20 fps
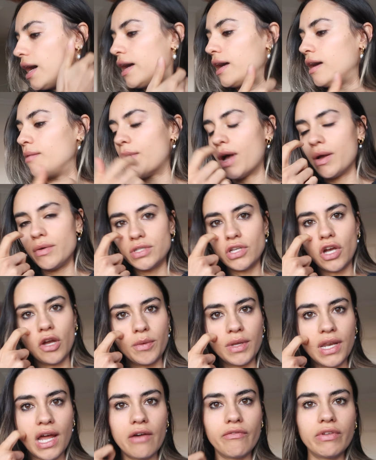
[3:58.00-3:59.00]
I was
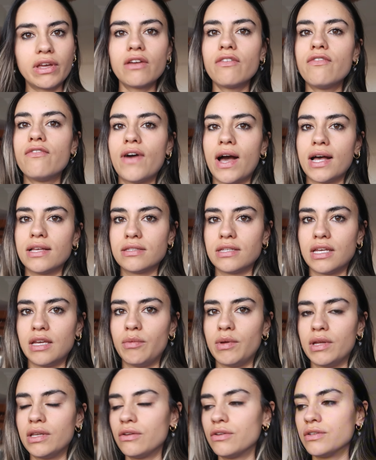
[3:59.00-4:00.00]
hoping to have like a fat
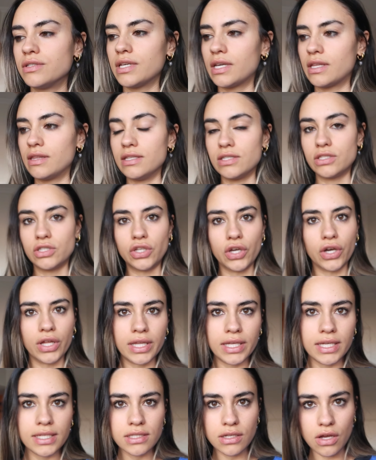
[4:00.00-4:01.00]
sleep in because like this
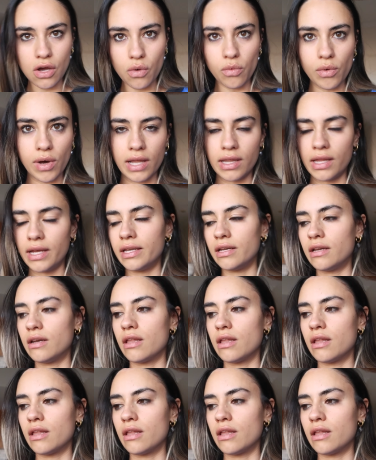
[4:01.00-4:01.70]
girlie is a koala in